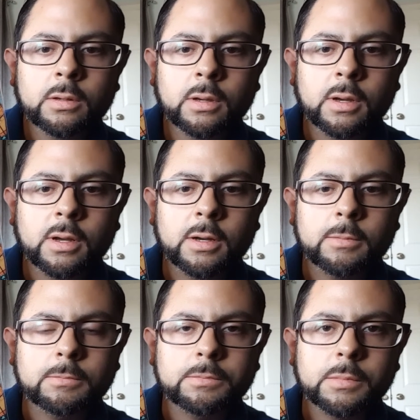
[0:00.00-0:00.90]

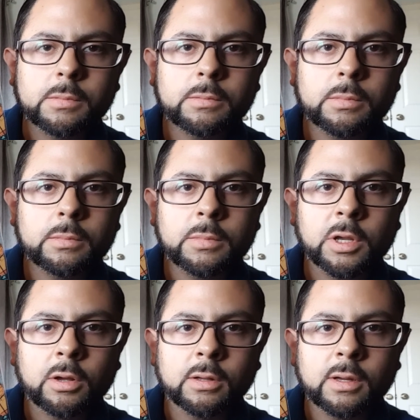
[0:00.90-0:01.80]
A
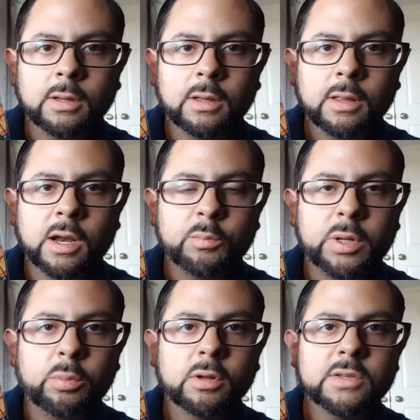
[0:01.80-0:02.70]
lot of
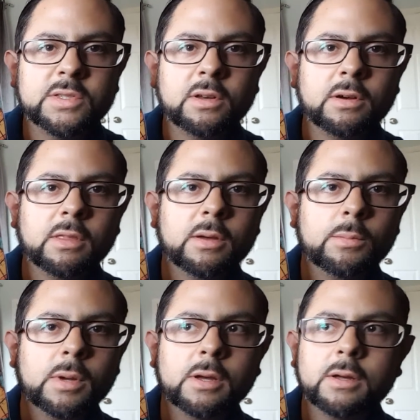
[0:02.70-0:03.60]
people consider them,